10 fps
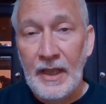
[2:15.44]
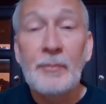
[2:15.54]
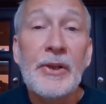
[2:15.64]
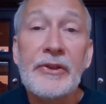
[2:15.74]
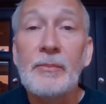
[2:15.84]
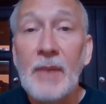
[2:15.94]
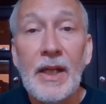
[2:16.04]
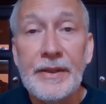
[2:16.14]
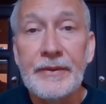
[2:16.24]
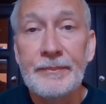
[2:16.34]
It brings to
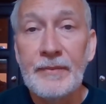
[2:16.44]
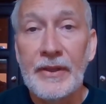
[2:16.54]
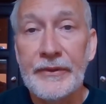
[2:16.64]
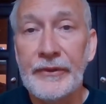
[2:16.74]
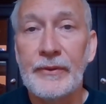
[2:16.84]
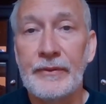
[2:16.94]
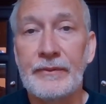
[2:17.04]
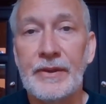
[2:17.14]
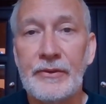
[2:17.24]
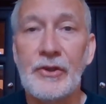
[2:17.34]
mind a certain